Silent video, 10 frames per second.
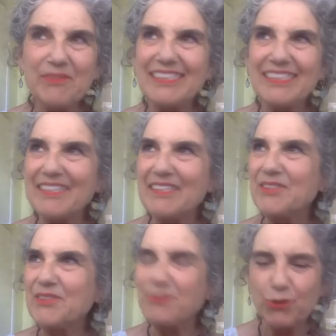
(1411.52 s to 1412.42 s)
it was
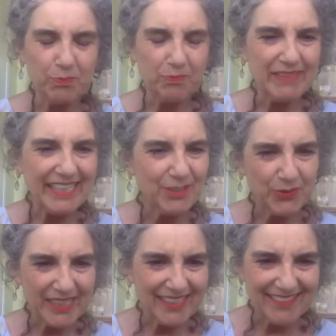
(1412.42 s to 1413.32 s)
it sort of tr-
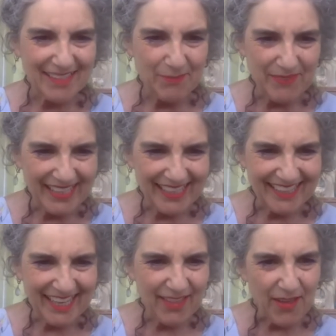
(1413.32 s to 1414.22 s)
played tricks on
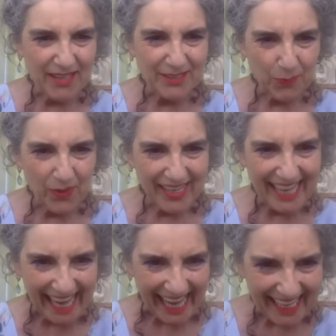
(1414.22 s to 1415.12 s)
me like thoughts
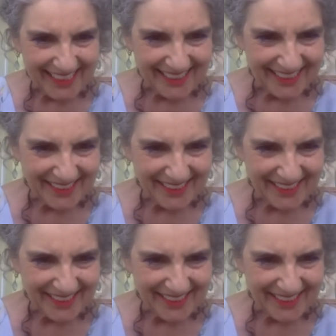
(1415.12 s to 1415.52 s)
one can't